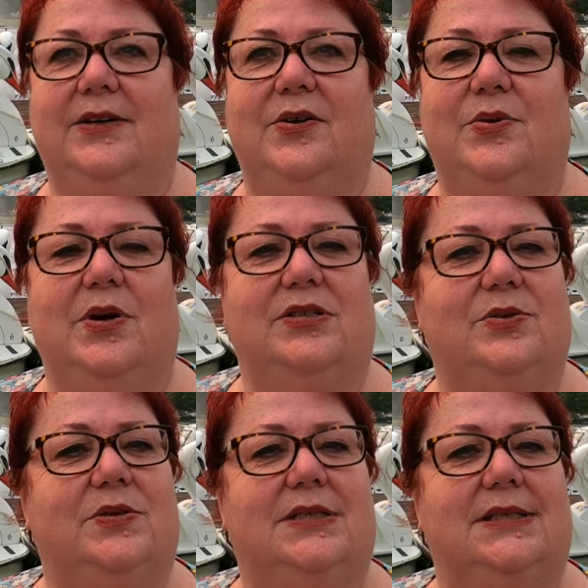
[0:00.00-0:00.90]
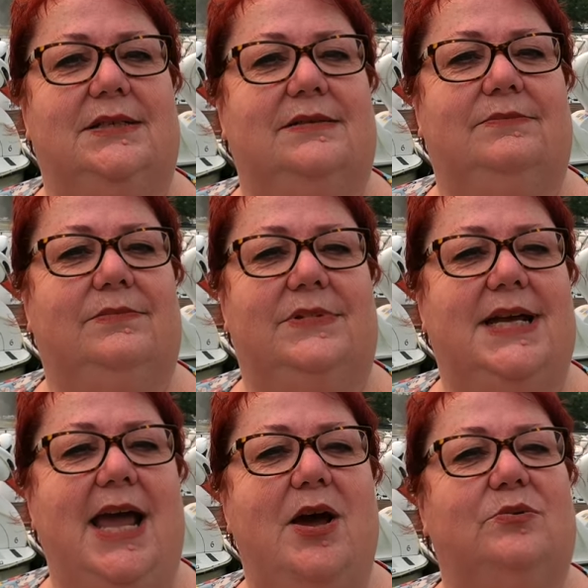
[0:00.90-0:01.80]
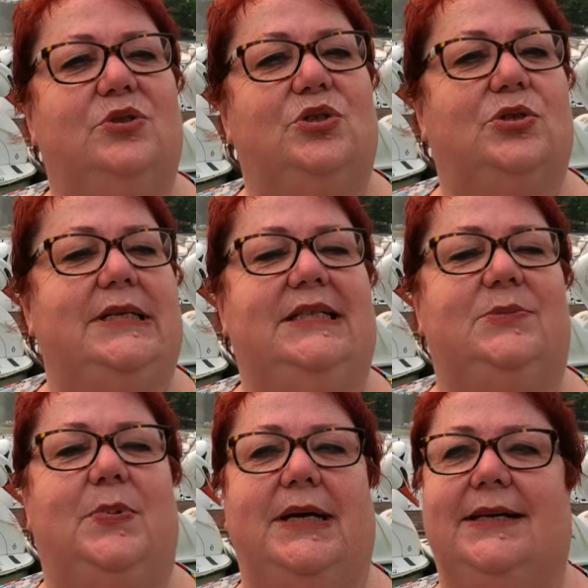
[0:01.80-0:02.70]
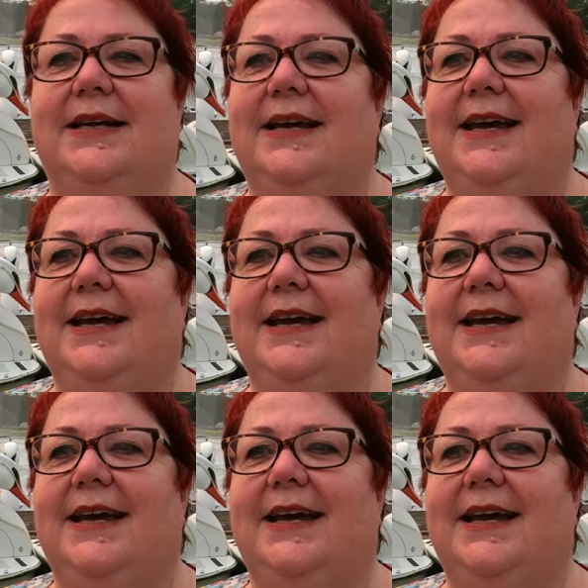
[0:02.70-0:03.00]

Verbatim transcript: go through all sorts of little town streets, but